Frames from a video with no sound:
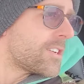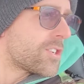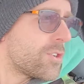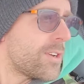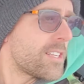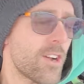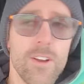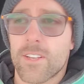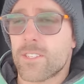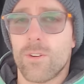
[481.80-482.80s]
and show you. It's
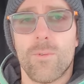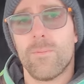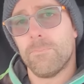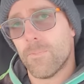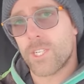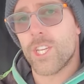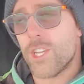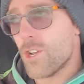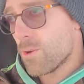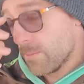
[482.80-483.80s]
hard to, so what you
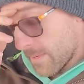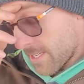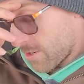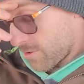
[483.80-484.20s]
do as a